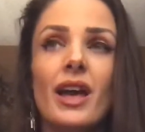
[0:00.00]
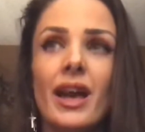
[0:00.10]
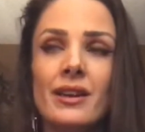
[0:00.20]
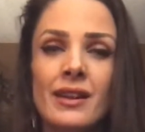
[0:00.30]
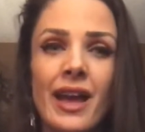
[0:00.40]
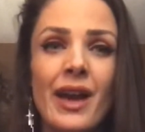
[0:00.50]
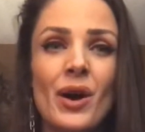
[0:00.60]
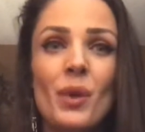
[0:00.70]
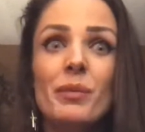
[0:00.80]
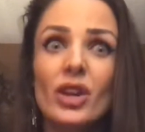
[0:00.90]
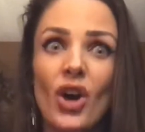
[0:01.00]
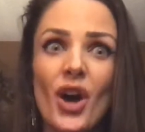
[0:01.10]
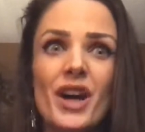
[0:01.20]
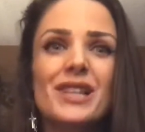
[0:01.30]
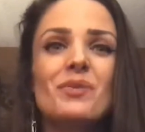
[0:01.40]
And now,
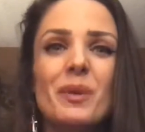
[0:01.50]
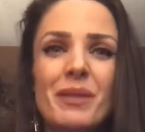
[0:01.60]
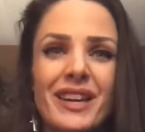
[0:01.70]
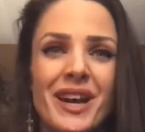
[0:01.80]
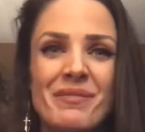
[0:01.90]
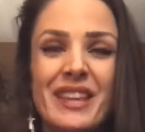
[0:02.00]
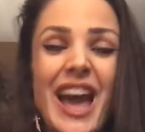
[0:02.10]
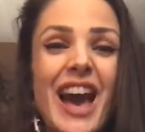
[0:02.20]
because we become the